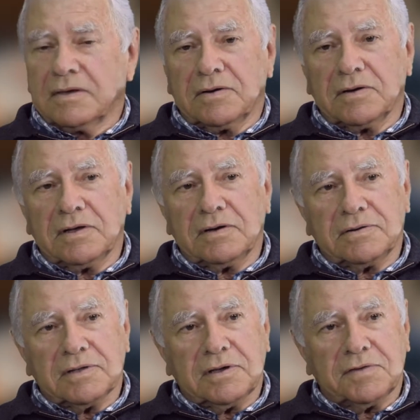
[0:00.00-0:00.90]

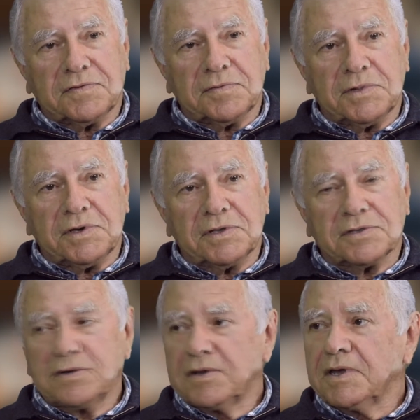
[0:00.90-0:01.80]
Well, after being
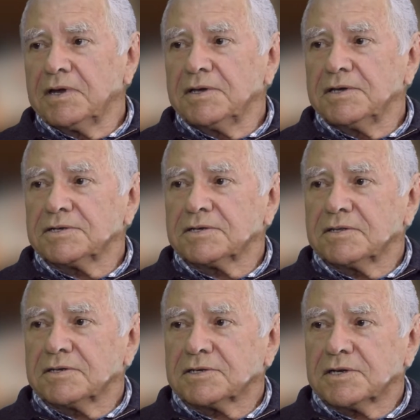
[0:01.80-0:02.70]
13 years in
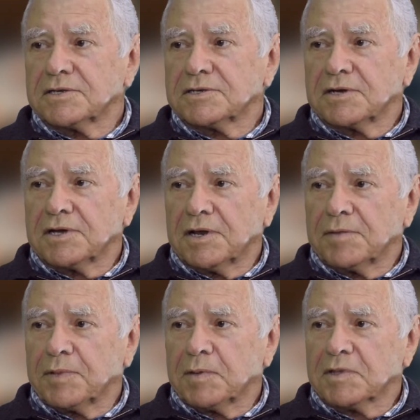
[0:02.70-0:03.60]
the South
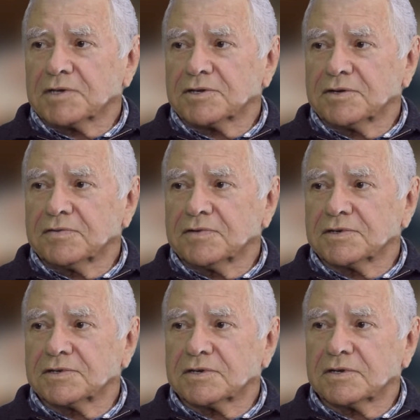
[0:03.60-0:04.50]
Australian Public Service,